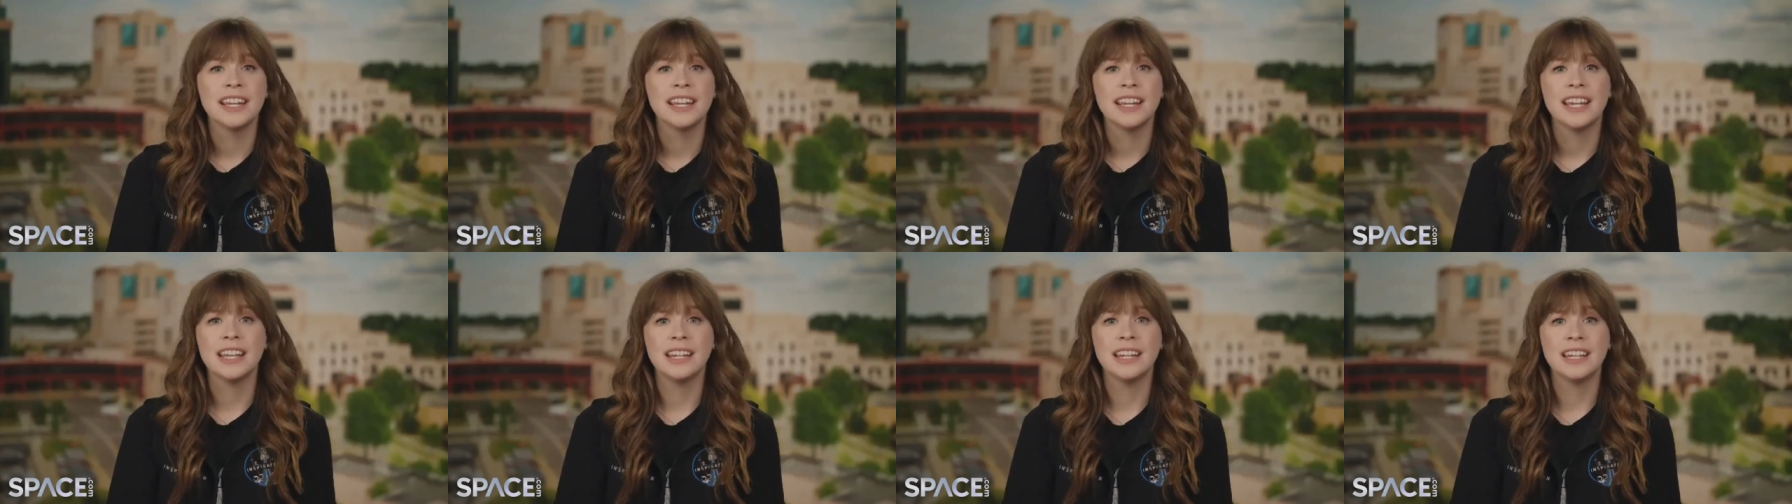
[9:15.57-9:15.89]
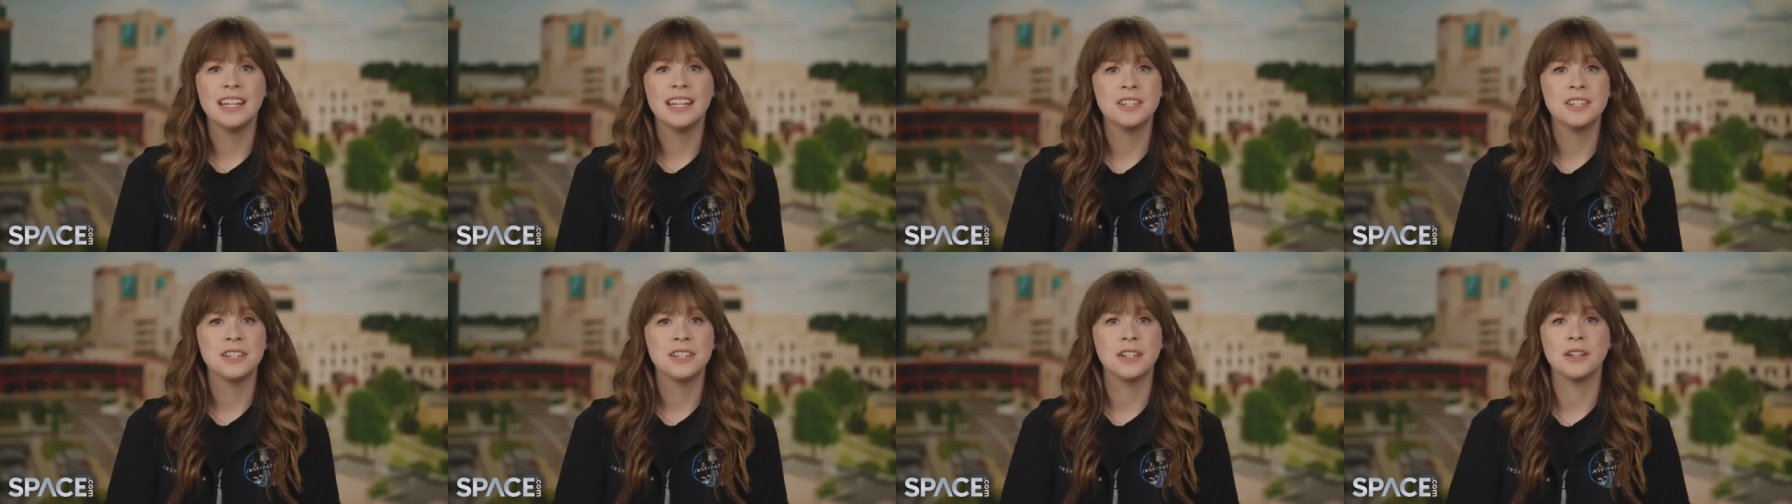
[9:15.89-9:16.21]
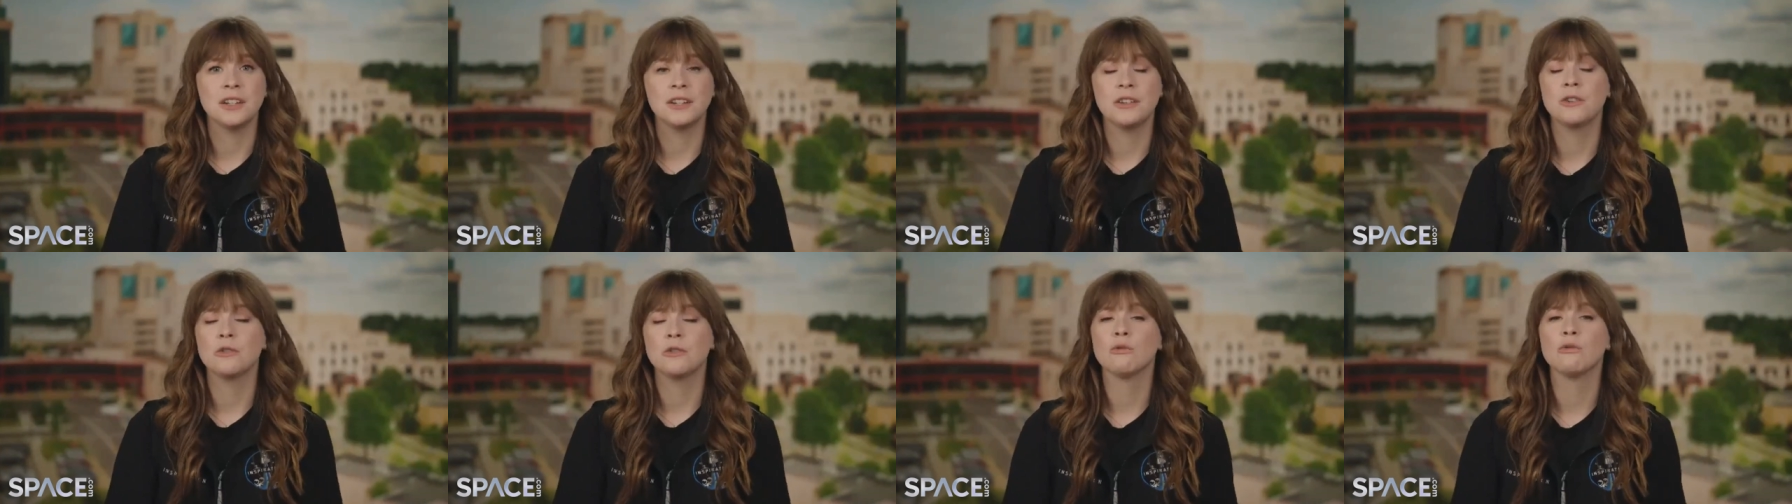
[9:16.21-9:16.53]
getting
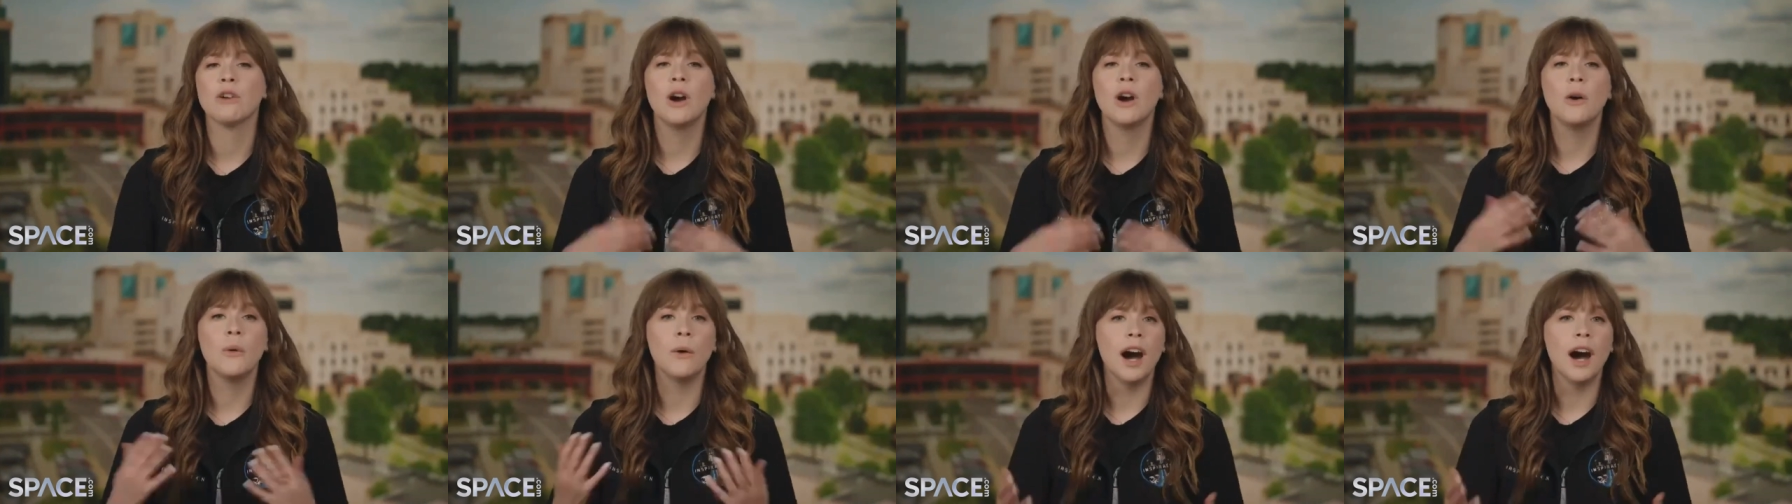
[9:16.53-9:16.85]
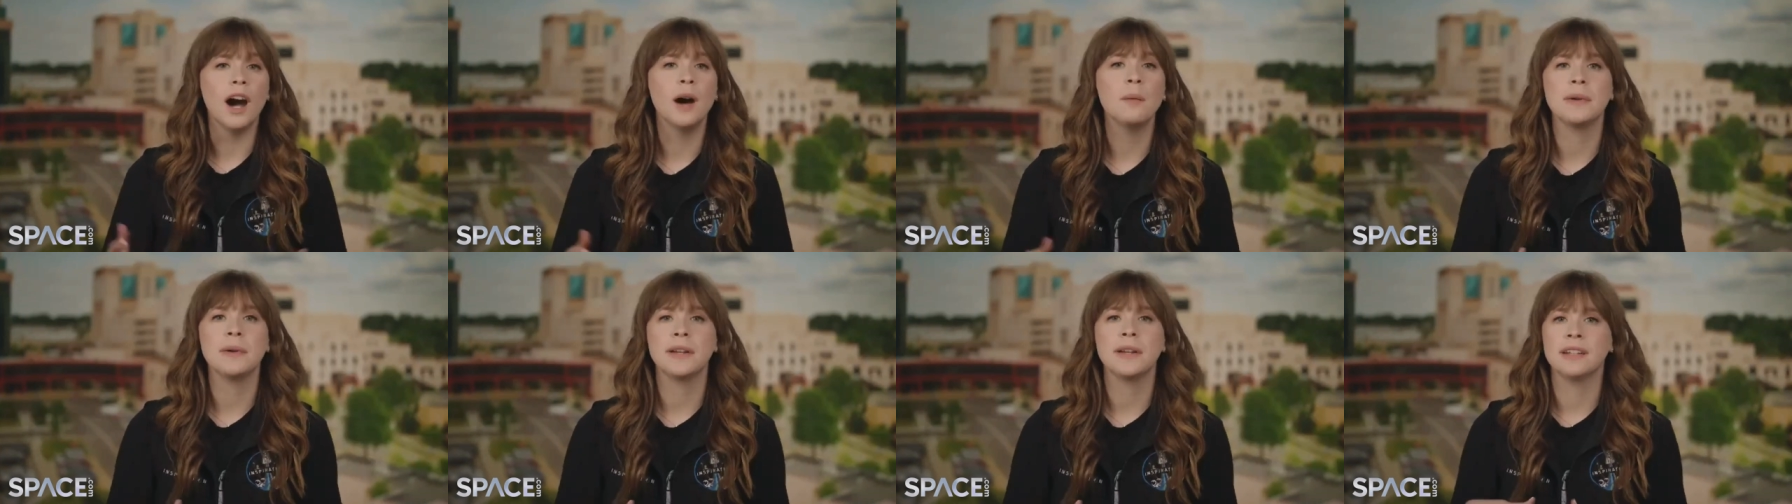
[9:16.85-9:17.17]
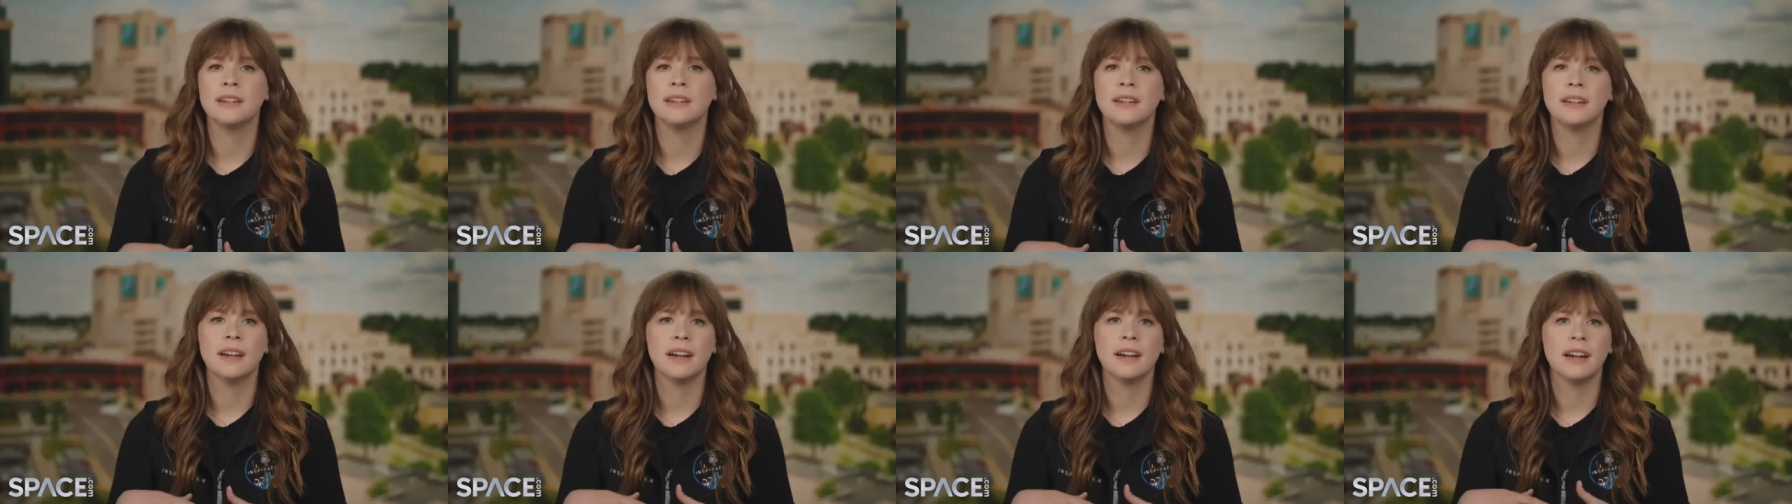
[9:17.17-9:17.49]
to grow up and